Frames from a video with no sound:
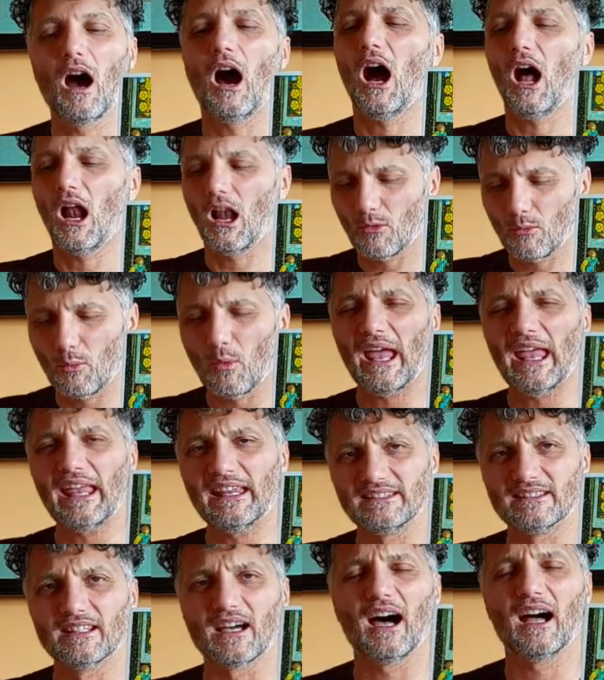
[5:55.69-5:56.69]
I'll
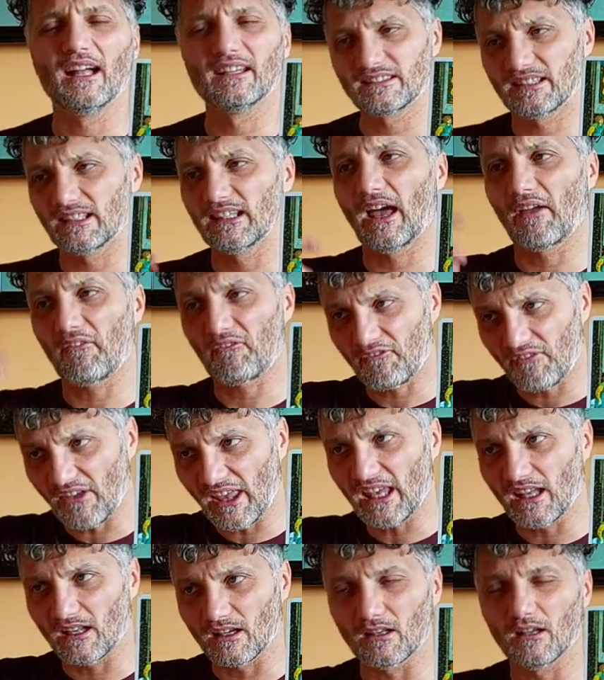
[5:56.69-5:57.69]
wait until I
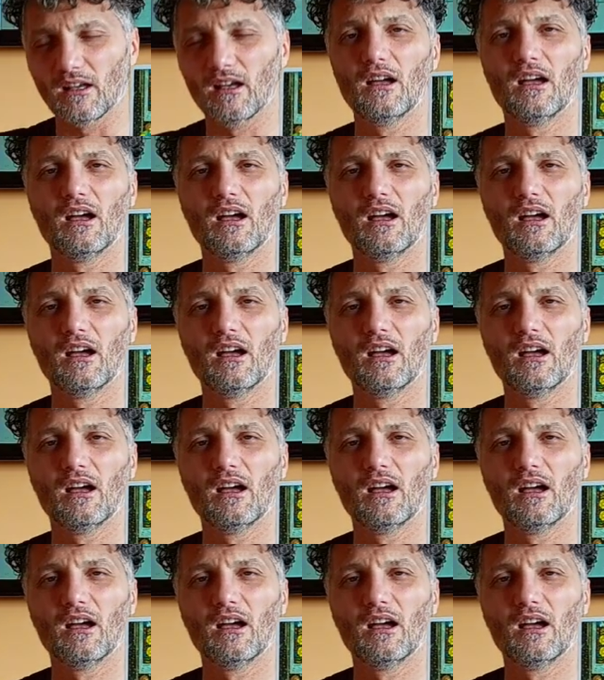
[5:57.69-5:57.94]
feel